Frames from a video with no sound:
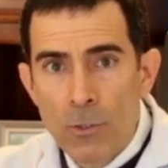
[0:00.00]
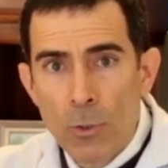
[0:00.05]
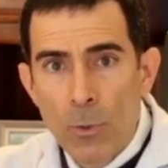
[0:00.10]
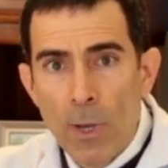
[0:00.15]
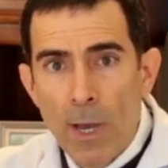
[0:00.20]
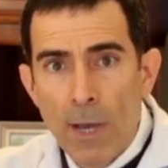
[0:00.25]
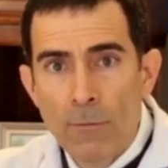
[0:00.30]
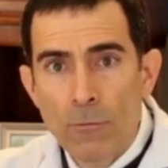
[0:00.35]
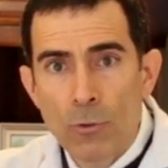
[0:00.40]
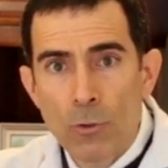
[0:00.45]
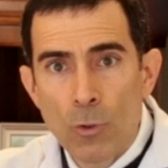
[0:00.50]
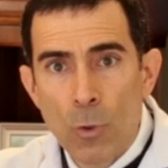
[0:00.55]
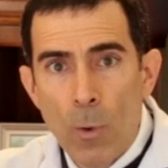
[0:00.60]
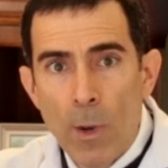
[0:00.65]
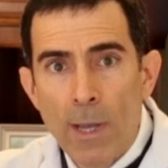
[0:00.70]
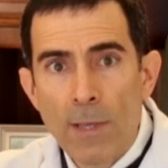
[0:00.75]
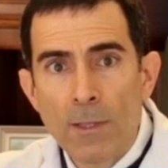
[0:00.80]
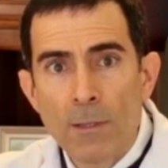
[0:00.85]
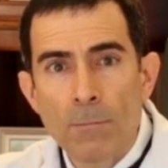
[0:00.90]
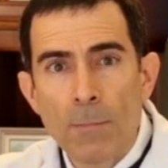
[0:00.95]
you have
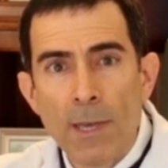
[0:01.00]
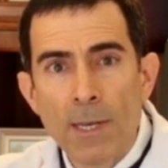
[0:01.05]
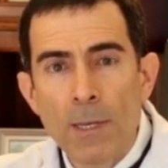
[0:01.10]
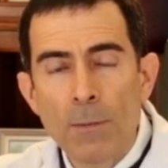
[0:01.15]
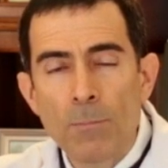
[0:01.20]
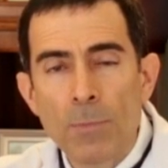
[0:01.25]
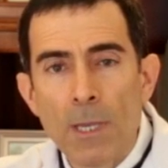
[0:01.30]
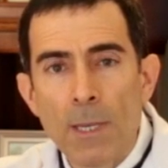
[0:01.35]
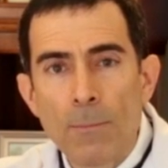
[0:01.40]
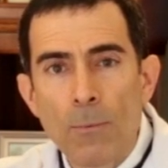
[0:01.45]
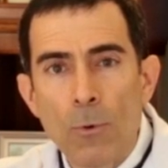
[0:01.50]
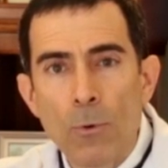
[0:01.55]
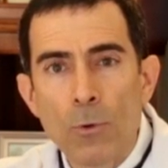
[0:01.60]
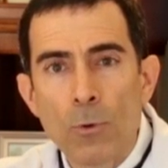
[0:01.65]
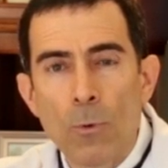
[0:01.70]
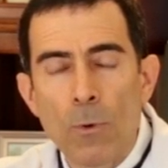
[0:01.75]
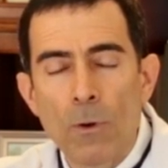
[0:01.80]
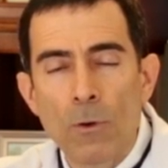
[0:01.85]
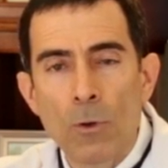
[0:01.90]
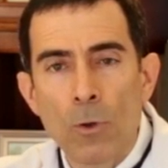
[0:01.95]
joined the many people
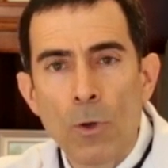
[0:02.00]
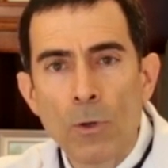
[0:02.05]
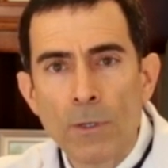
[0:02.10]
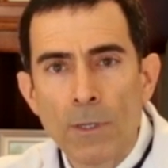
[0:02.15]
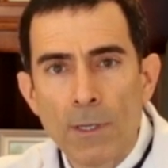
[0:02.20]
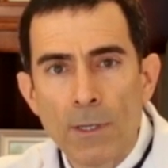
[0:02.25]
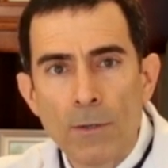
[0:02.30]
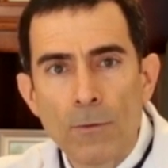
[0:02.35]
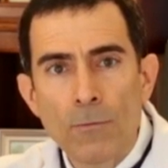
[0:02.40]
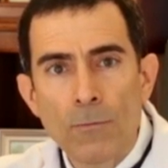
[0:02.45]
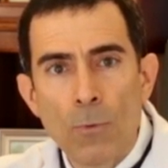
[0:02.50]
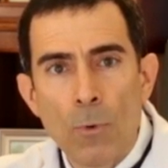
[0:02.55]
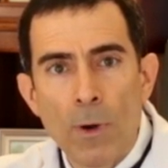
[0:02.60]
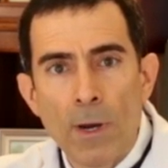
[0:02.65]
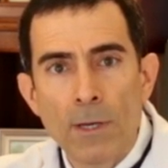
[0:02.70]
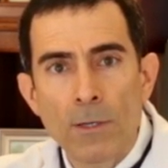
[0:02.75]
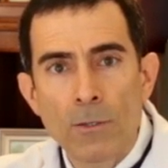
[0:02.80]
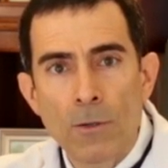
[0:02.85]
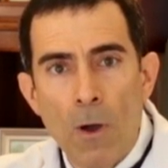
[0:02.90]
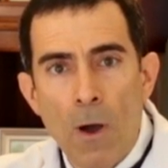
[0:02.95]
who are looking for
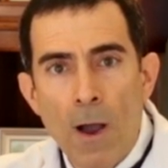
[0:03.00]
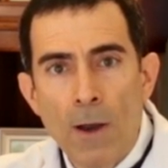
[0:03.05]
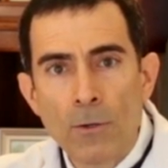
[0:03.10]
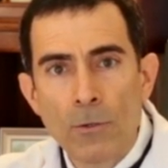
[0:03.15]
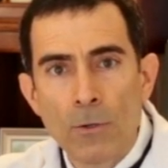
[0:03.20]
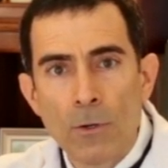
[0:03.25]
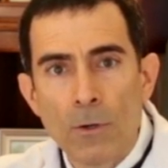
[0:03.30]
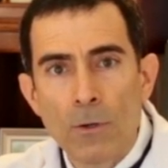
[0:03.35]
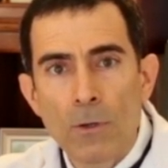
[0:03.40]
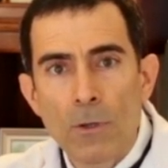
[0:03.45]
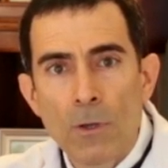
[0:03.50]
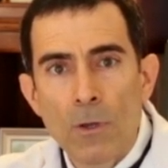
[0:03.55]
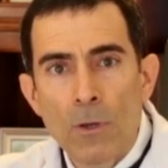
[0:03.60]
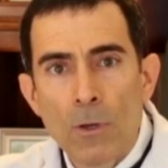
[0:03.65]
a doctor